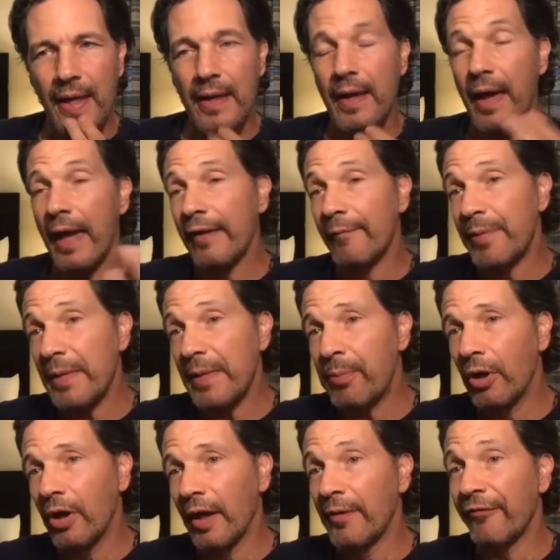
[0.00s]
And
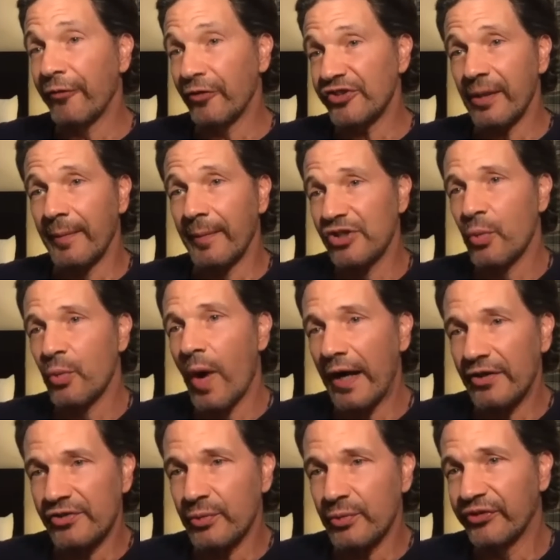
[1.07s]
the first time I used
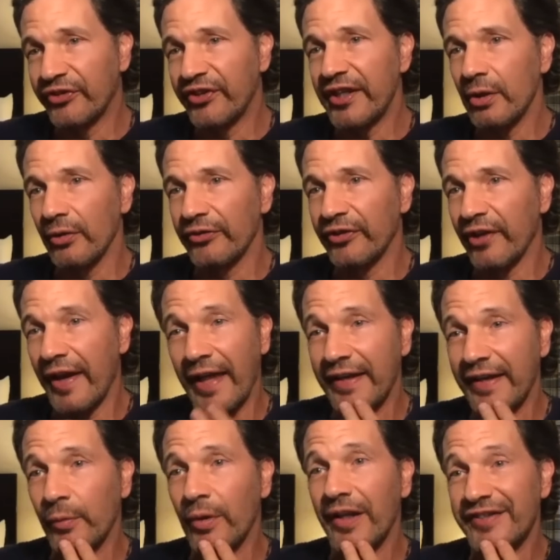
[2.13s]
wires was seals, and I
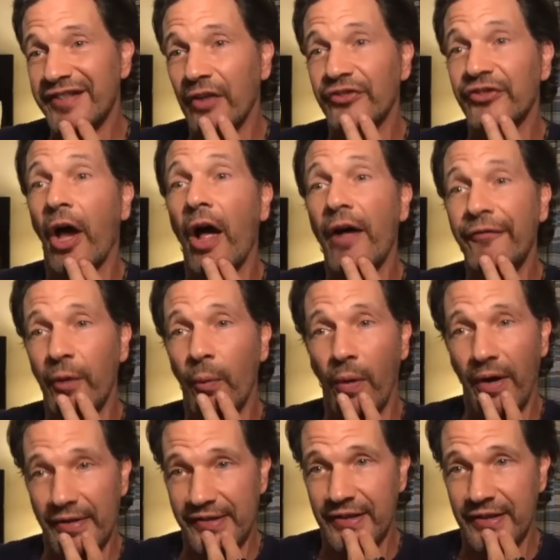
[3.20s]
didn't realize how tough it
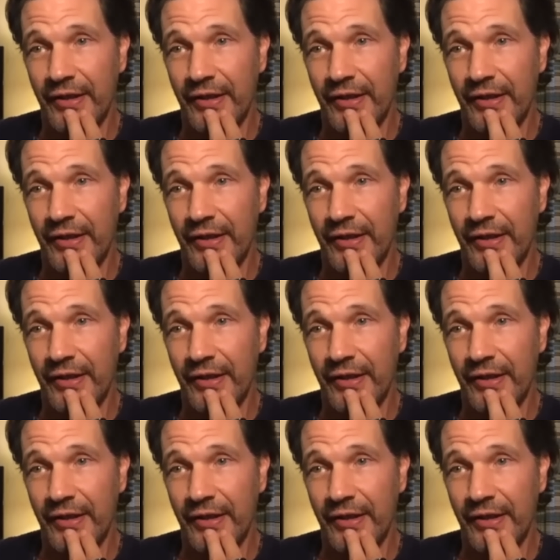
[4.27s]
was.